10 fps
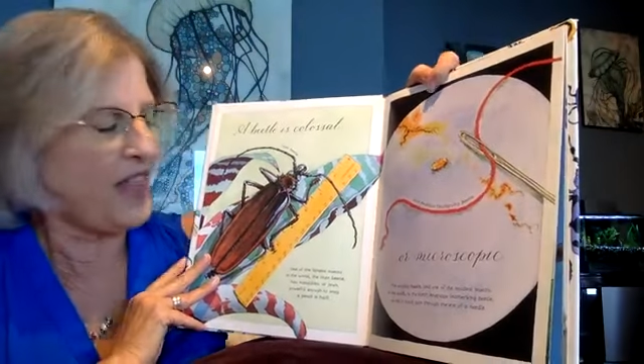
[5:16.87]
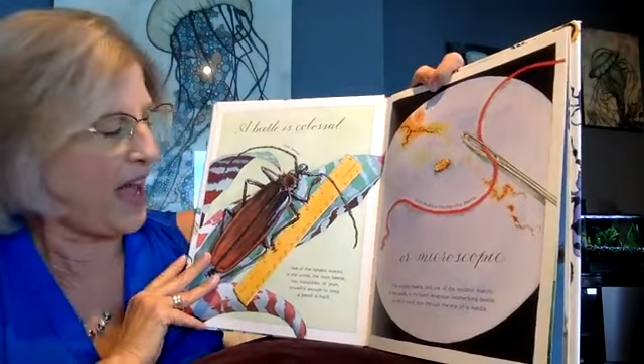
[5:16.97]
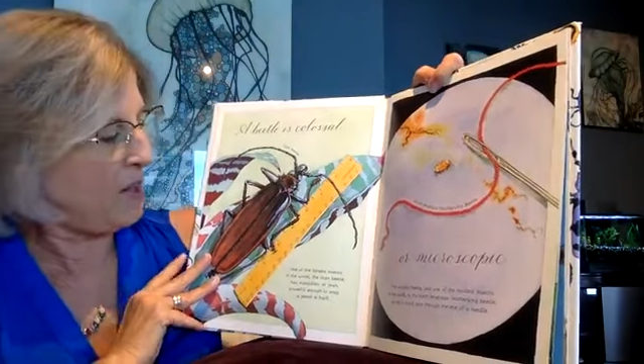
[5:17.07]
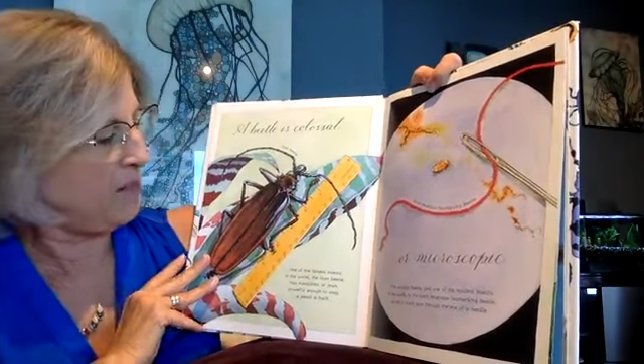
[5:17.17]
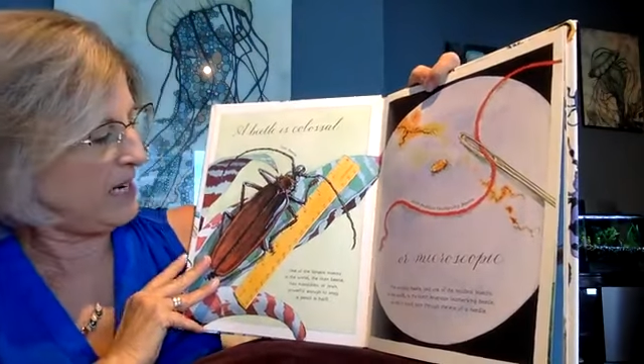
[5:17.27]

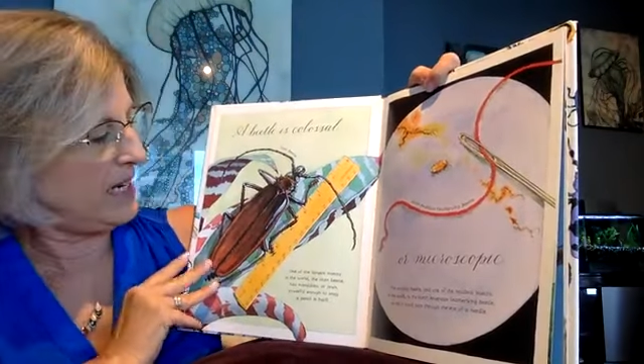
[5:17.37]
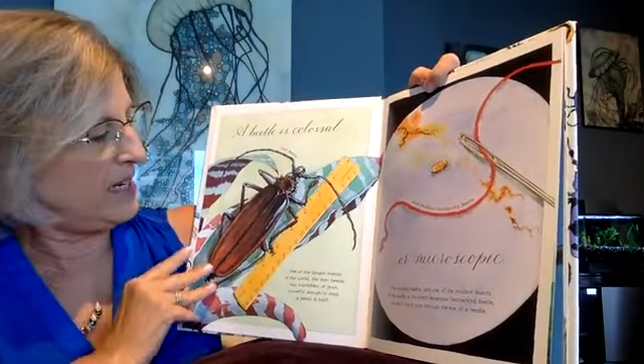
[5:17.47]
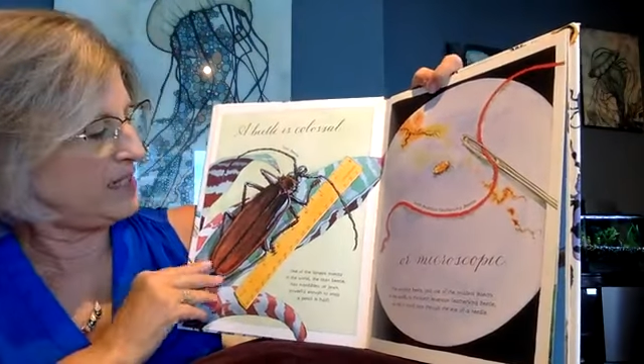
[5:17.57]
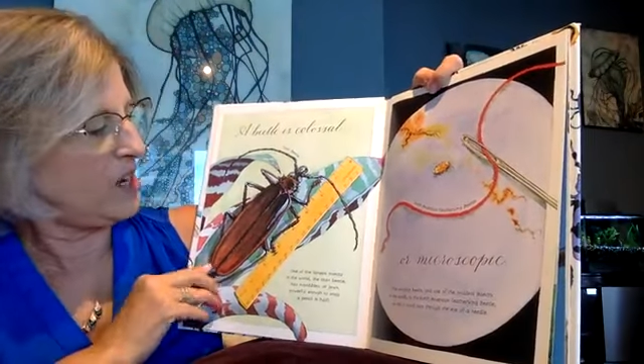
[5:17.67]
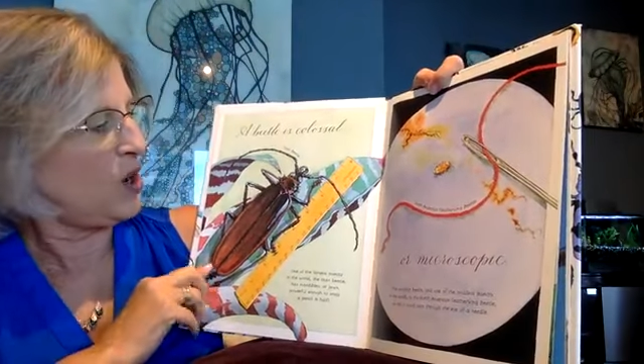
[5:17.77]
That
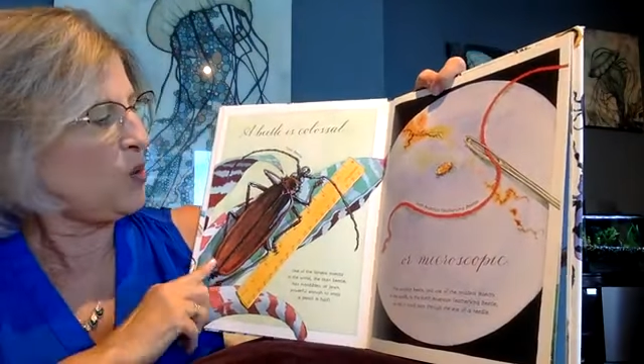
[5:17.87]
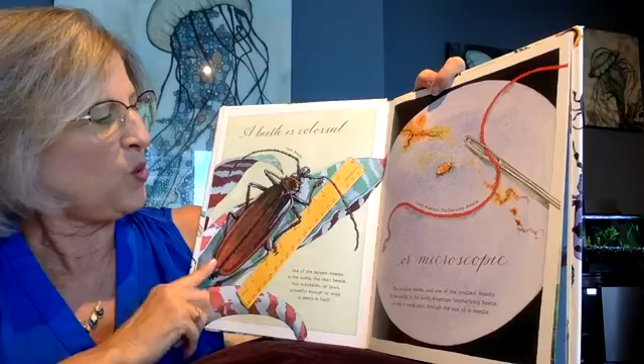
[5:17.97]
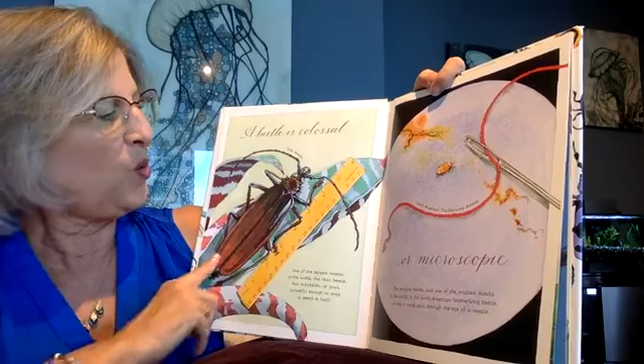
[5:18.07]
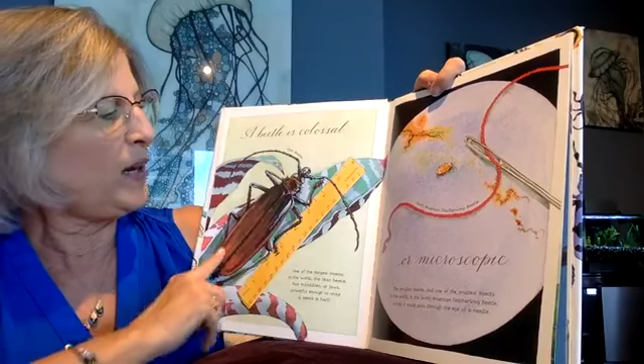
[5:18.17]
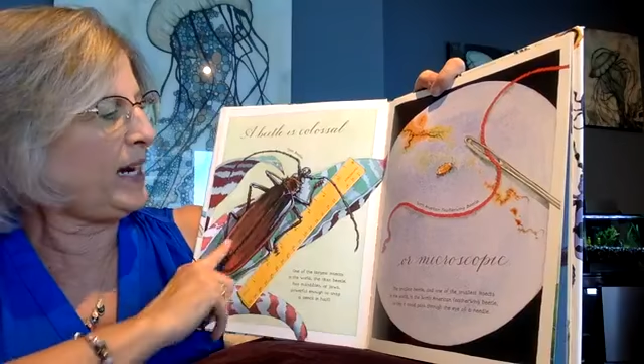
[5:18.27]
means
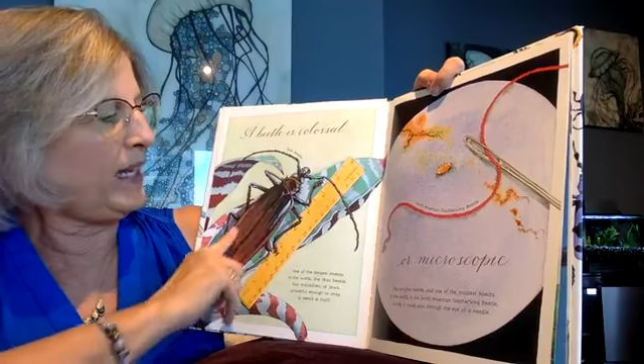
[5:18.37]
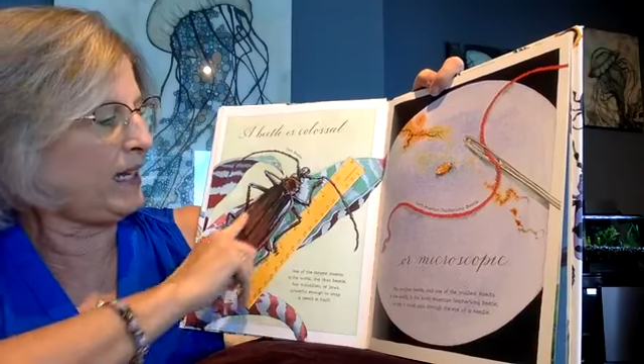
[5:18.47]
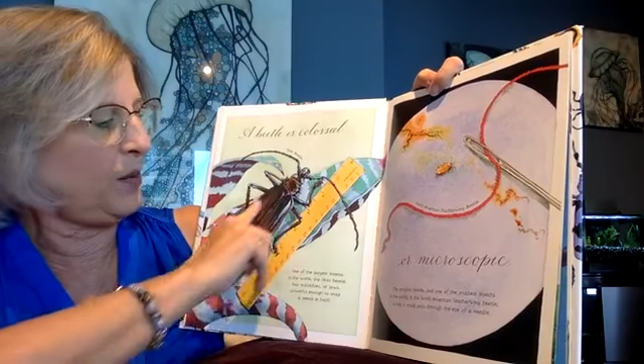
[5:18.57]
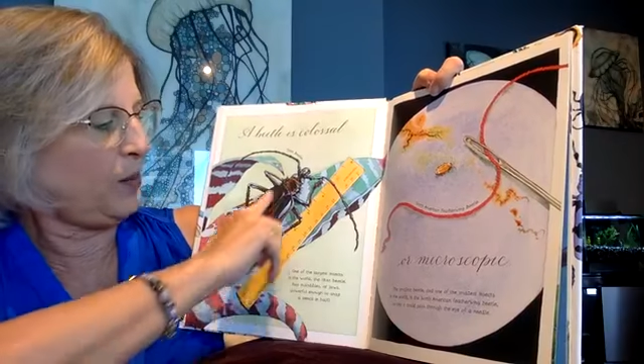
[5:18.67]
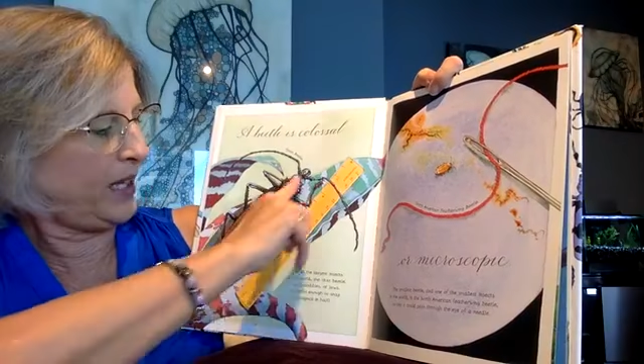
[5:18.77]

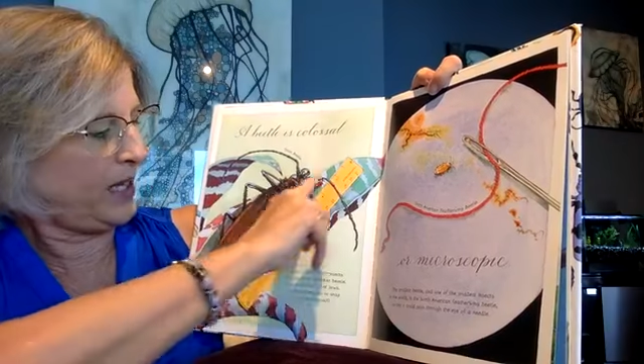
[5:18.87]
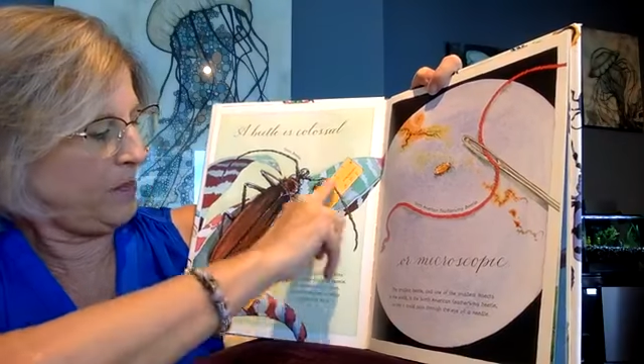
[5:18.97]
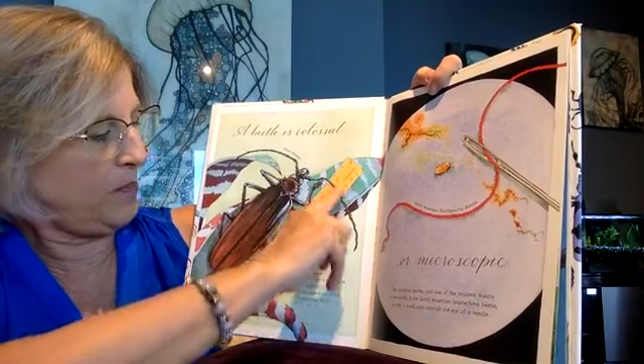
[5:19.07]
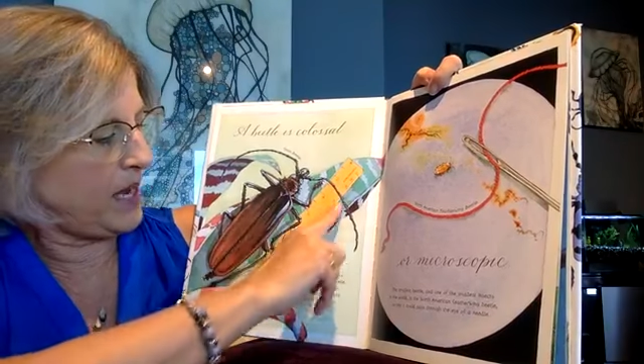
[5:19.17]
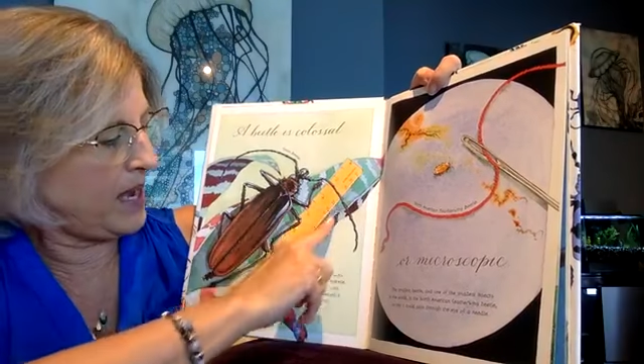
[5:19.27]
really,
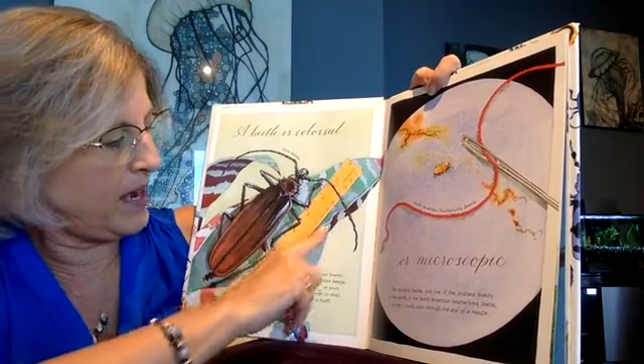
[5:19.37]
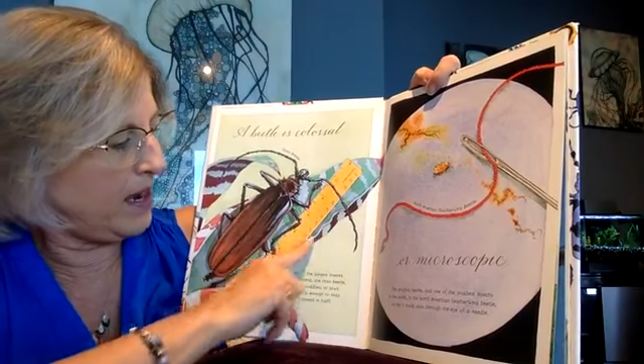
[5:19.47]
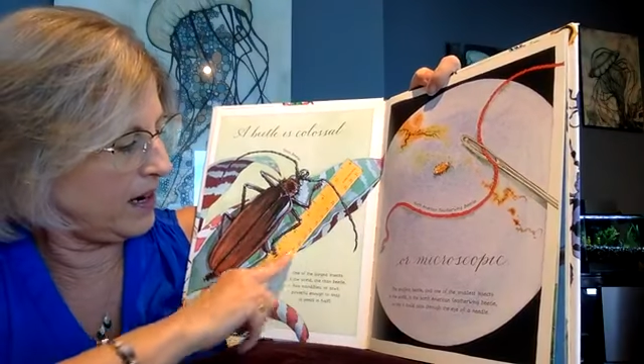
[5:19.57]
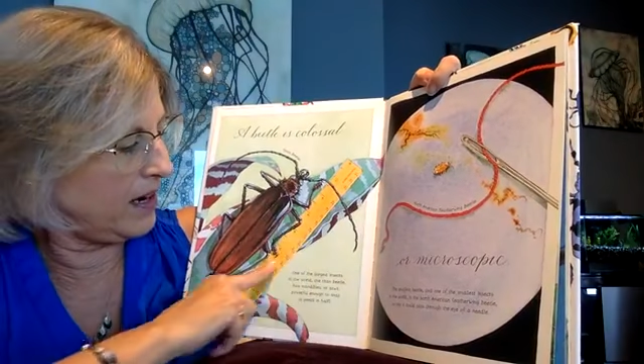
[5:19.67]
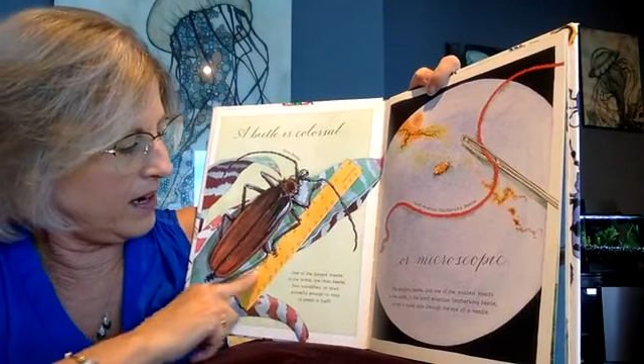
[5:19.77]
really big.